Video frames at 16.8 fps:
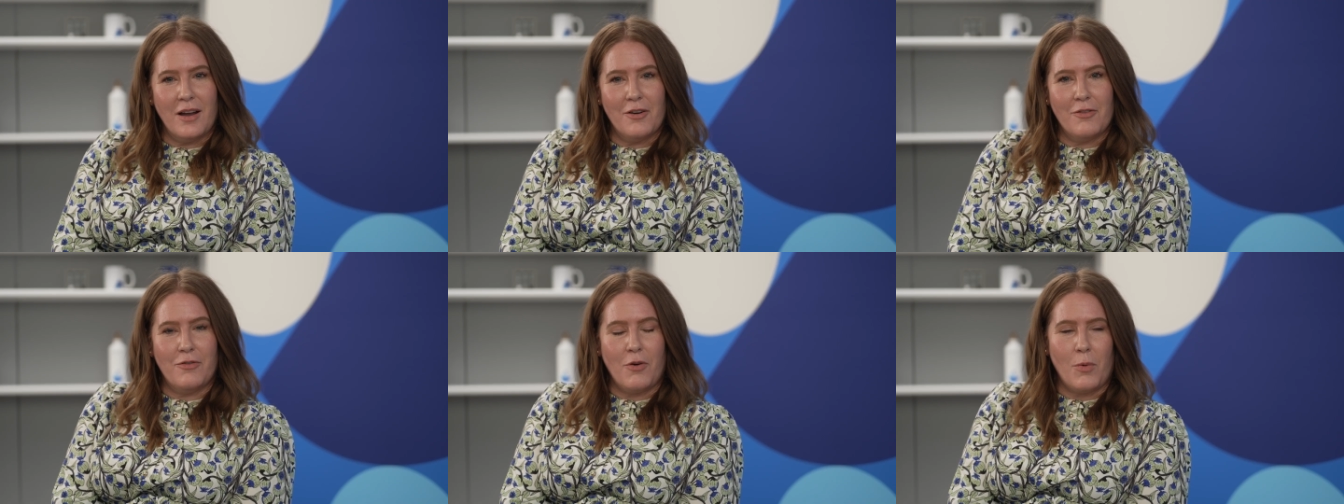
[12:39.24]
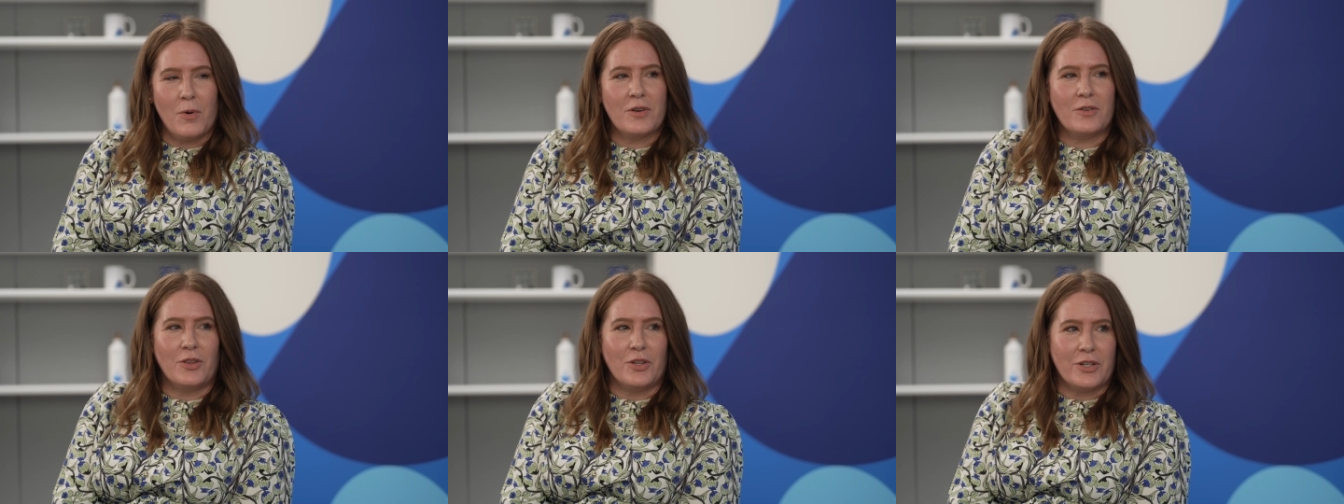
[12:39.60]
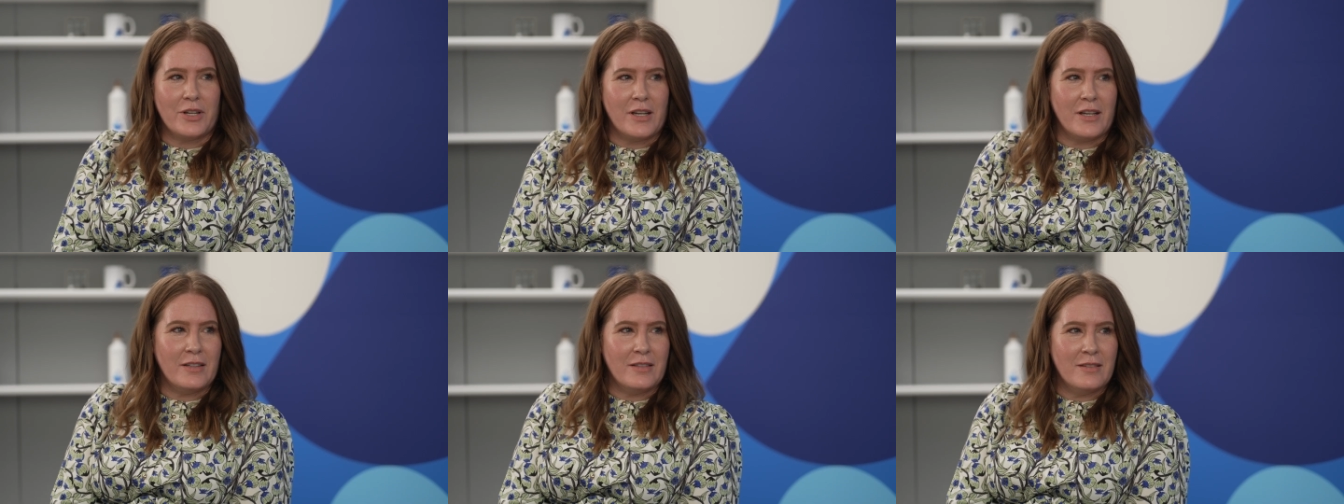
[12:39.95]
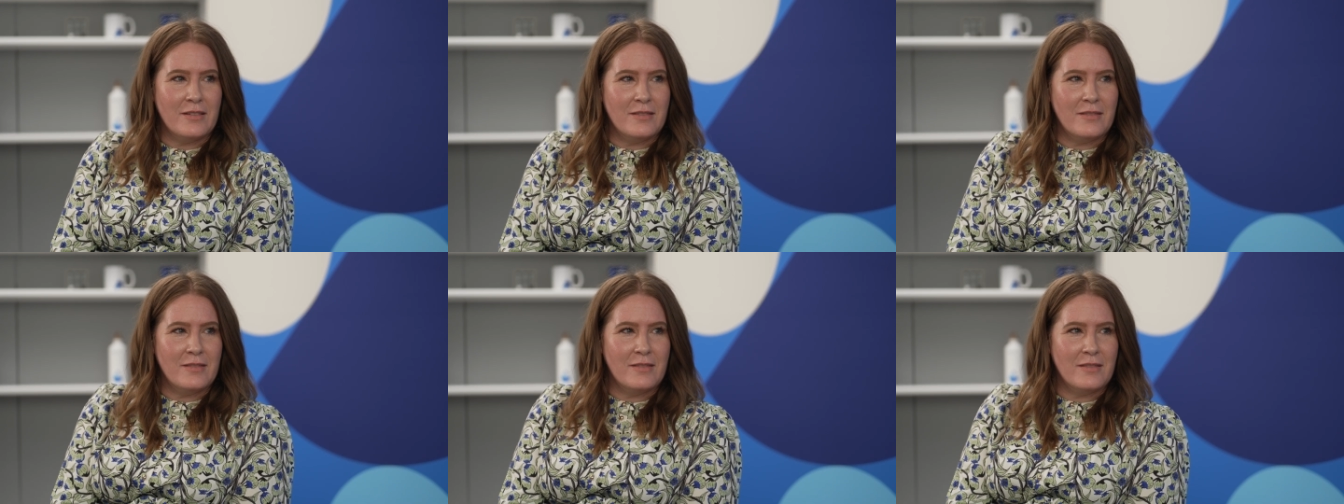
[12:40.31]
Forward looking.
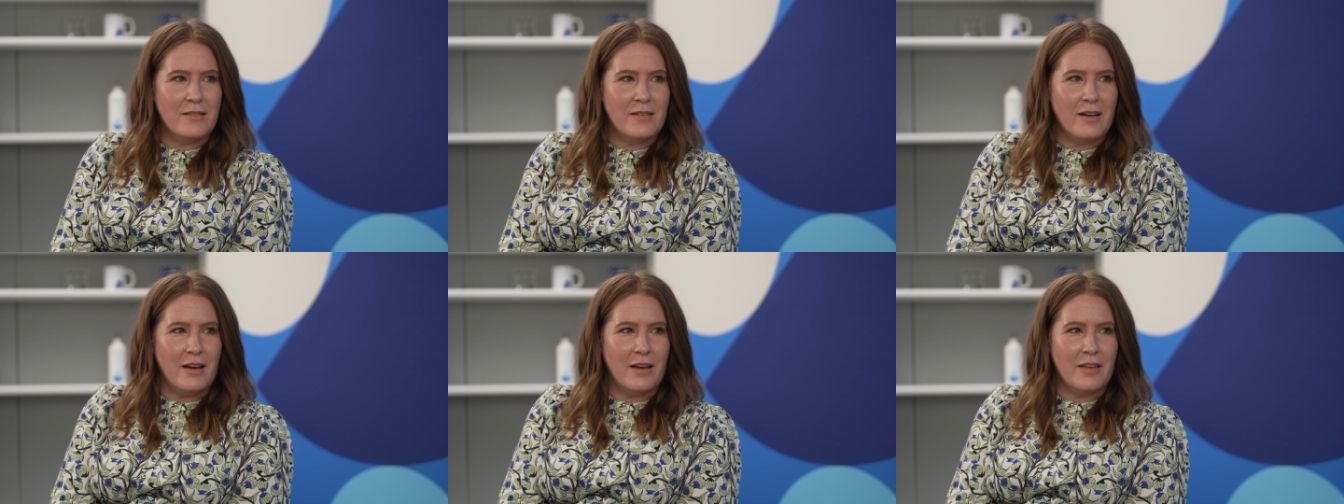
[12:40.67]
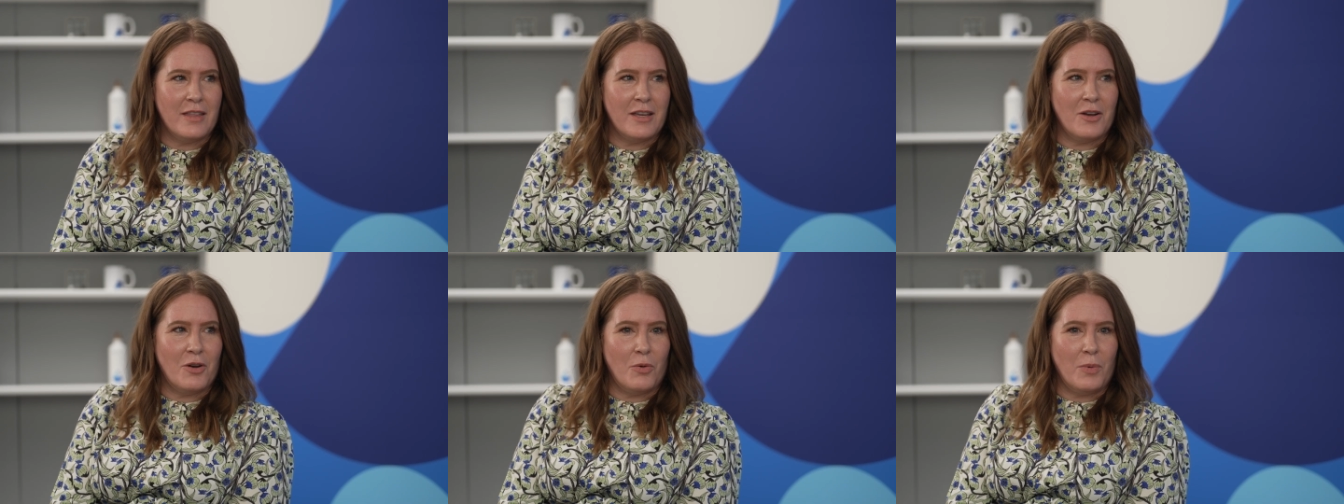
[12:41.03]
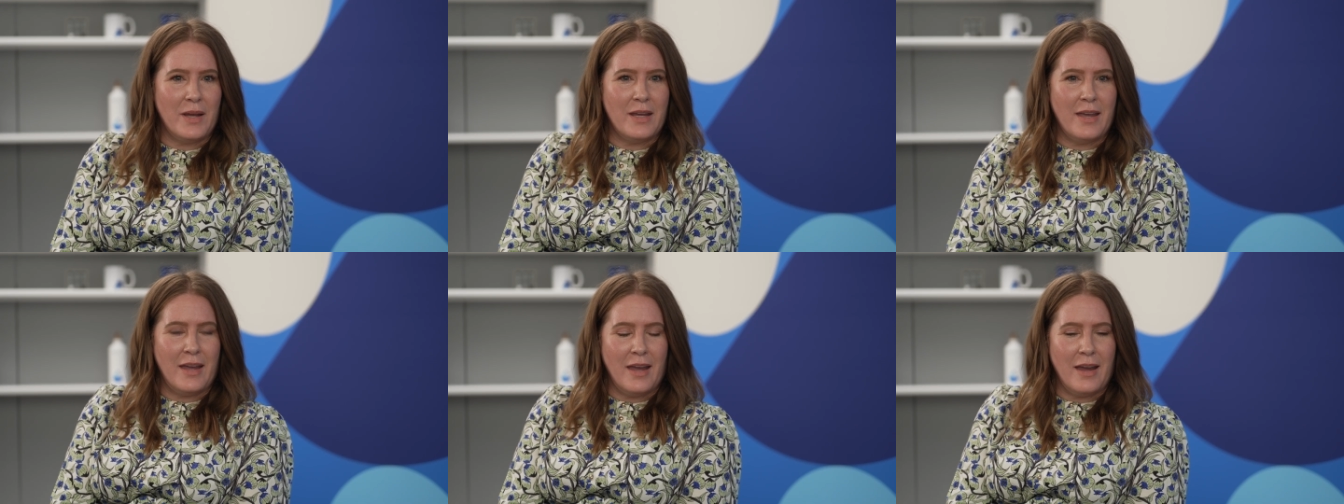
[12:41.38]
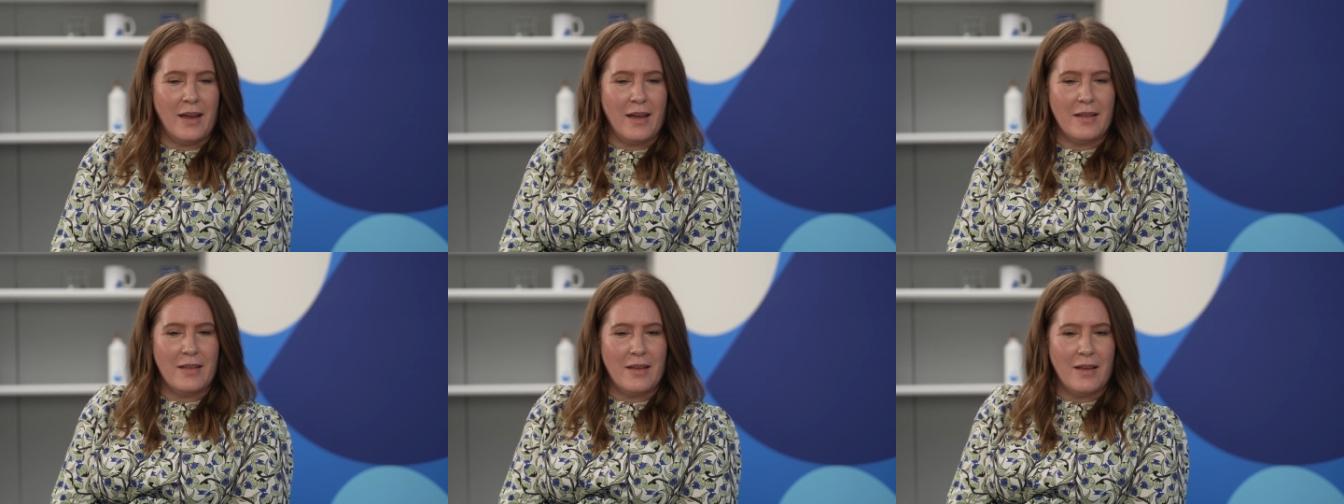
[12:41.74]
I think we
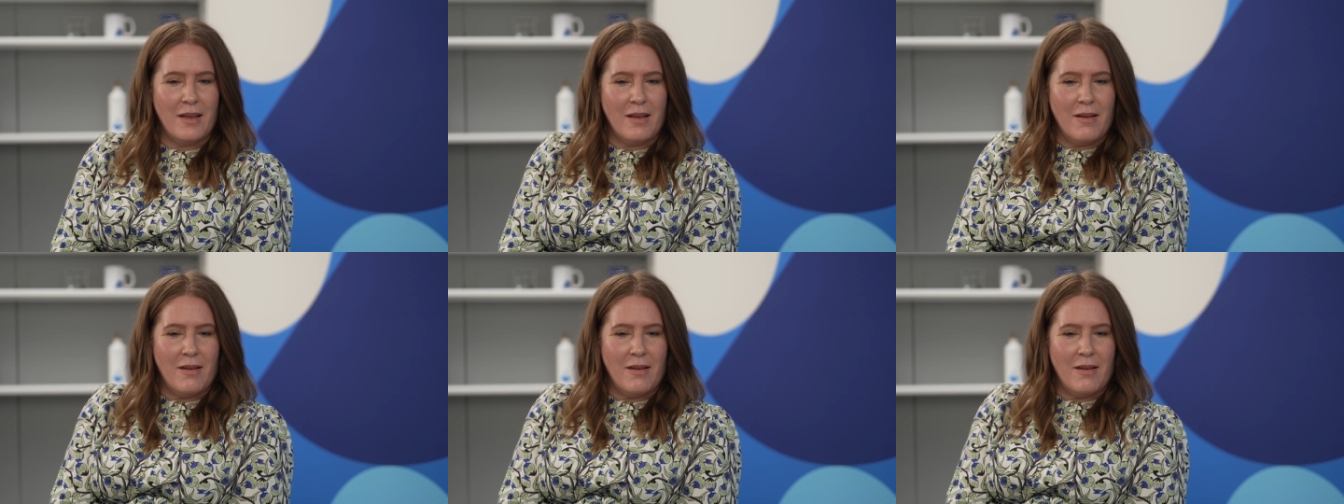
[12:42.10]
can't,